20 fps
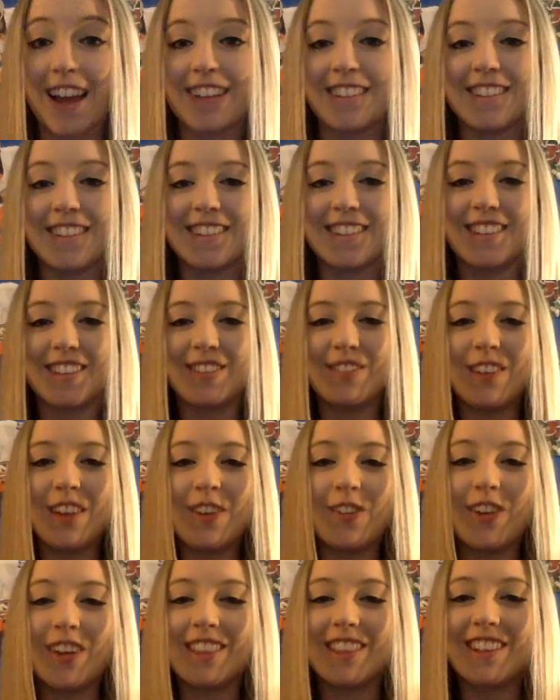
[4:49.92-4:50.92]
This is me
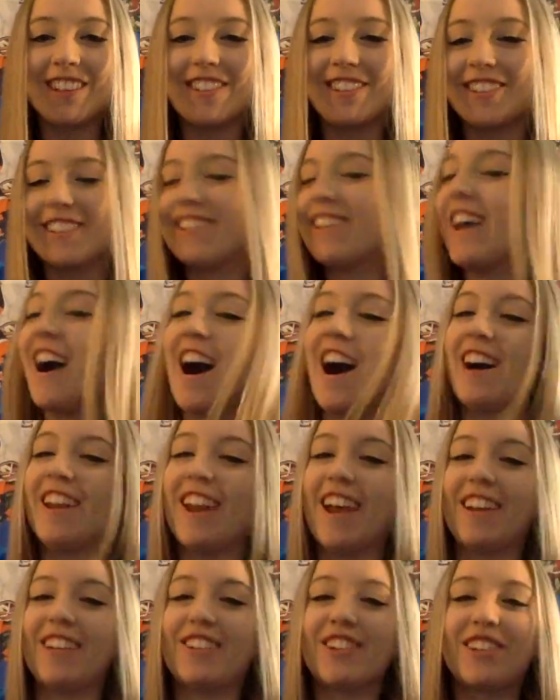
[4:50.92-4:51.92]
with the jersey on.
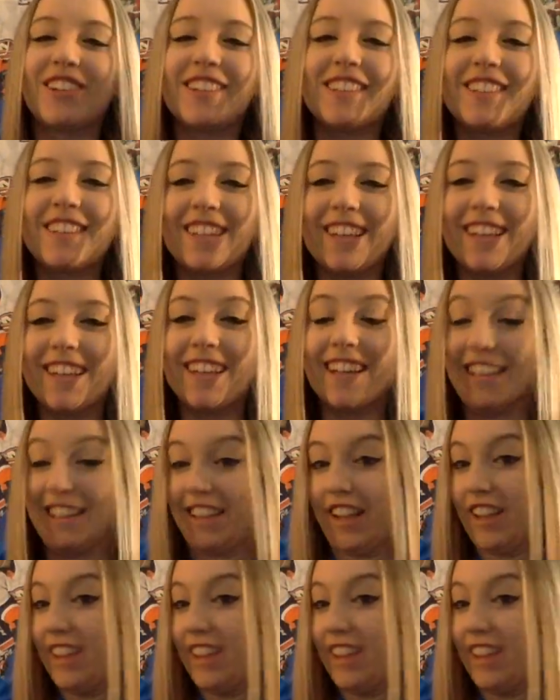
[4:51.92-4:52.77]
As you can see, it's a